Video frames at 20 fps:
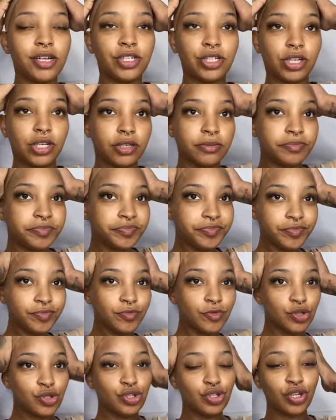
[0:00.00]
y'all
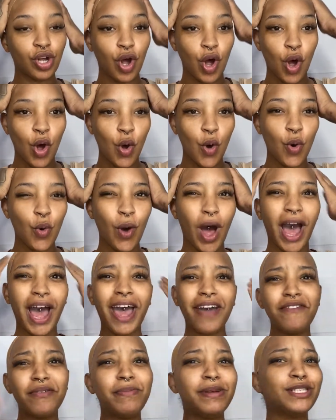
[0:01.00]
so i
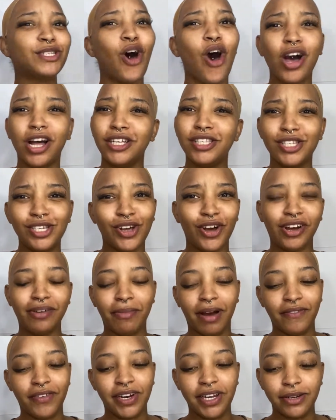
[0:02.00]
haven't been talking to y'all in
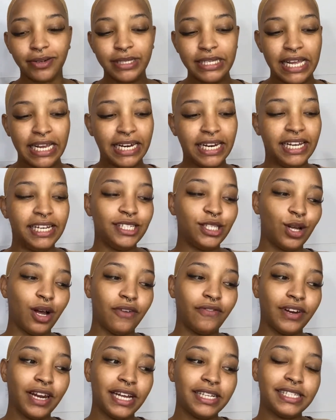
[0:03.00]
my videos lately so i
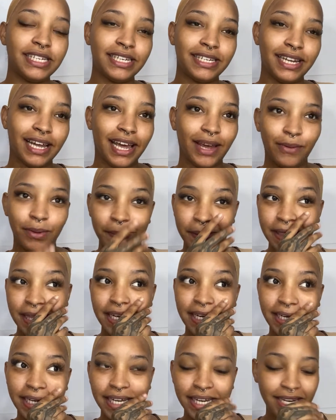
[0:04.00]
feel like today will be the
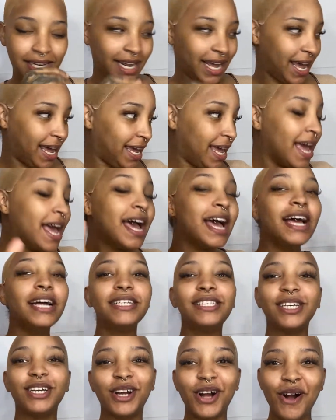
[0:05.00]
good day
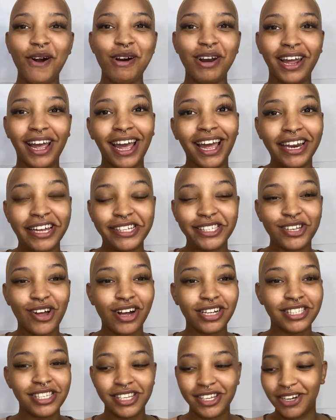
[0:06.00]
to go on ahead and
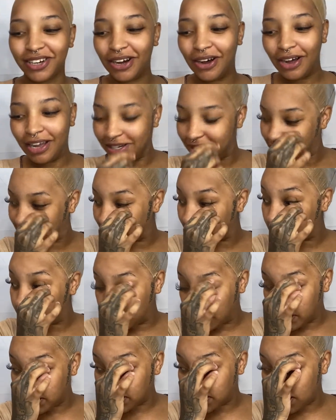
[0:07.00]
talk to y'all and just
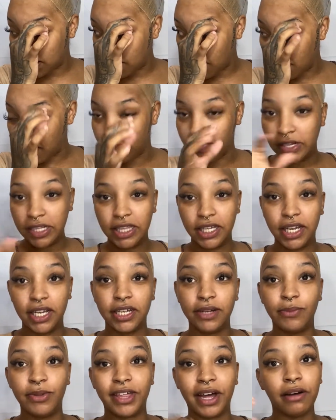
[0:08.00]
explain to y'all
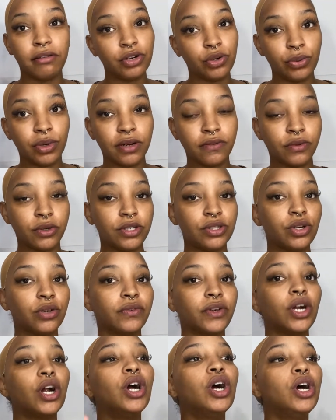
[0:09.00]
everything without doing a
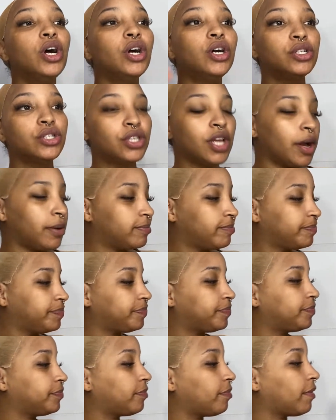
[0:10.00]
voiceover so
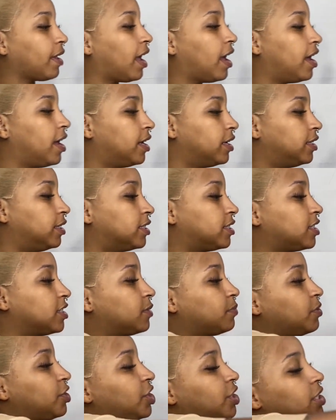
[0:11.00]
this is
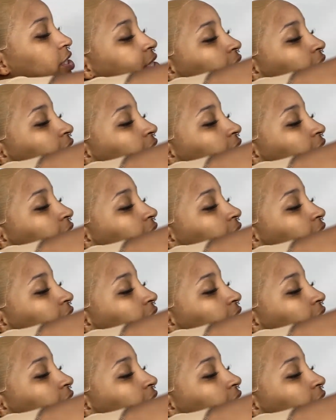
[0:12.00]
what she's